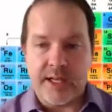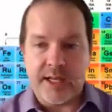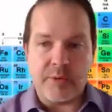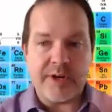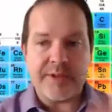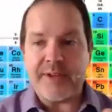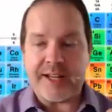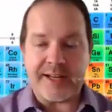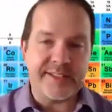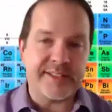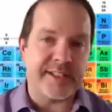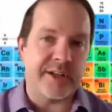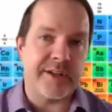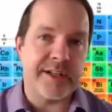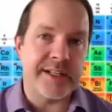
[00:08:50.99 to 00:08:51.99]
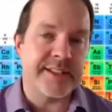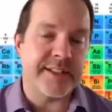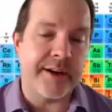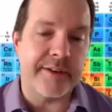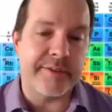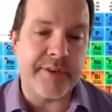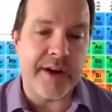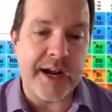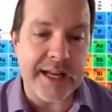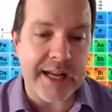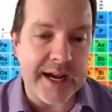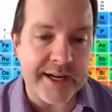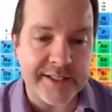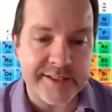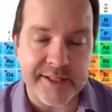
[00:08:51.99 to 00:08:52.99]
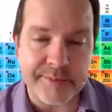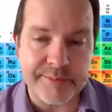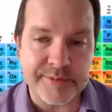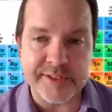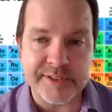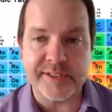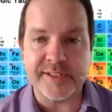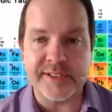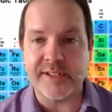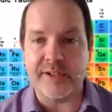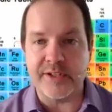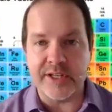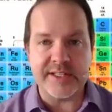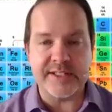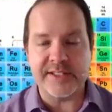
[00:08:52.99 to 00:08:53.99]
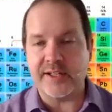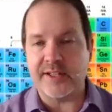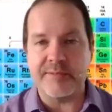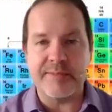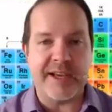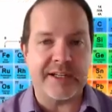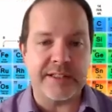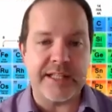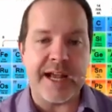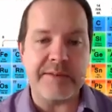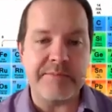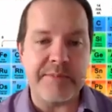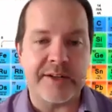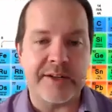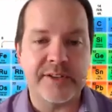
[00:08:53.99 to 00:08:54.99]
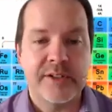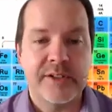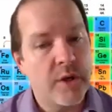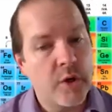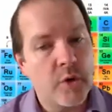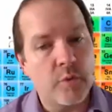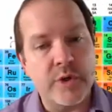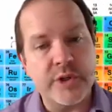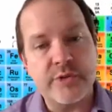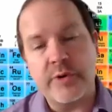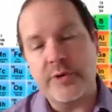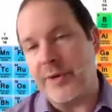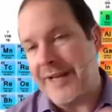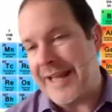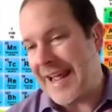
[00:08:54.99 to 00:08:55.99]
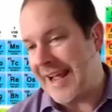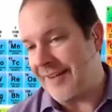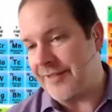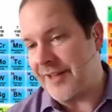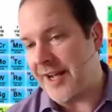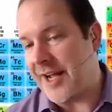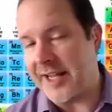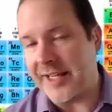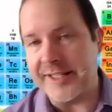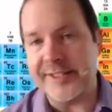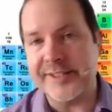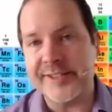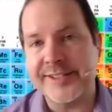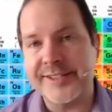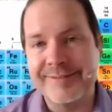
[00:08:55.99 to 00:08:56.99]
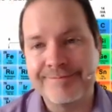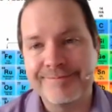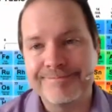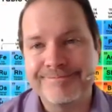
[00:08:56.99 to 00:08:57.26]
Now, what if you had a series of ionic substances here? You can see all the metal, non-metals. Which one would have the highest?